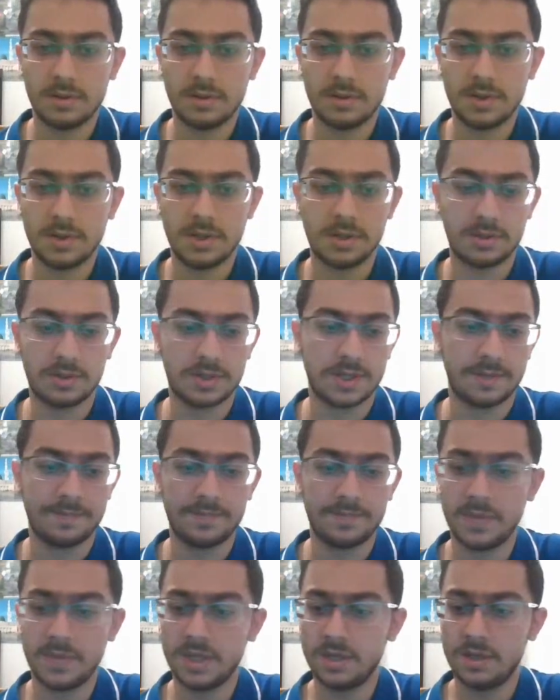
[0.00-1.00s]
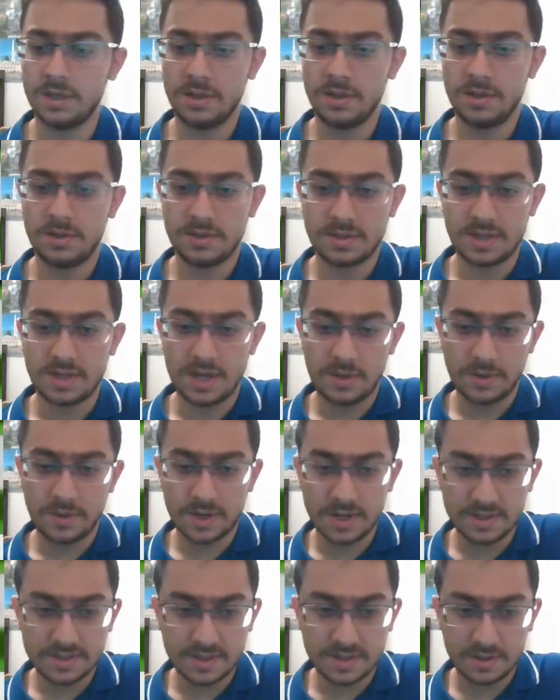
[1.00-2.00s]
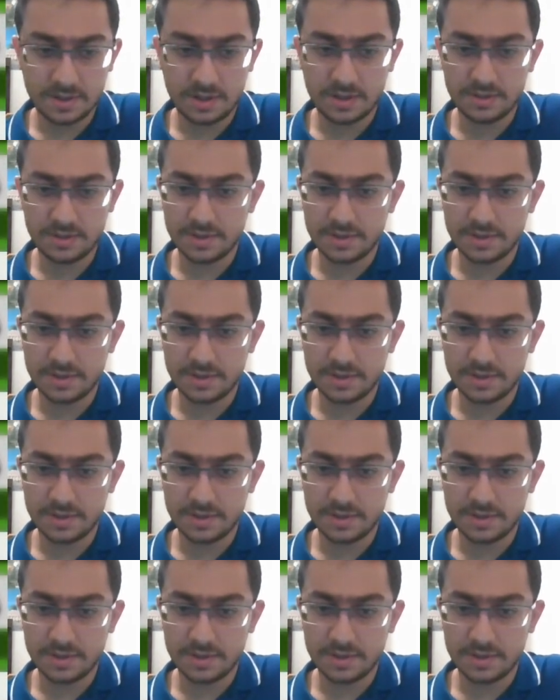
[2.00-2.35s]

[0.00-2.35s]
Okay. So now we're gonna turn on the